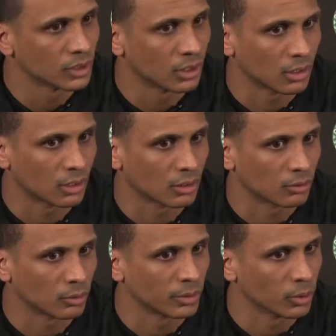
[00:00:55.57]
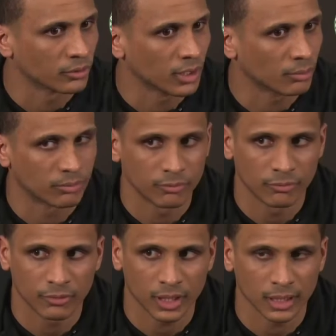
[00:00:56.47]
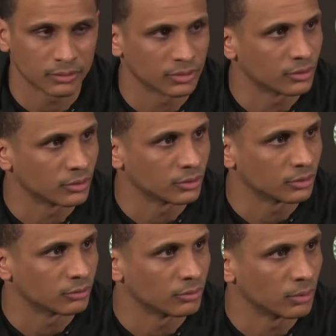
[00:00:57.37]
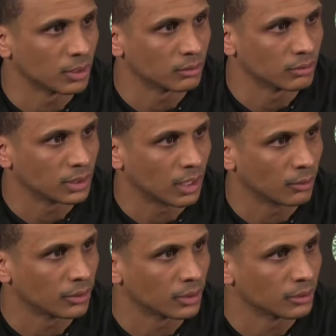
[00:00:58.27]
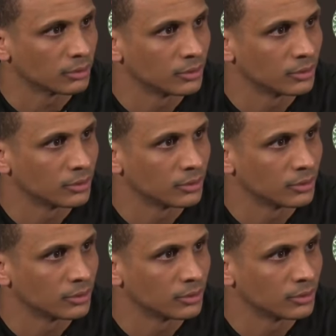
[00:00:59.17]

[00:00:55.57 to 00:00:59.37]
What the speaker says: Well, we were top five until about an hour ago.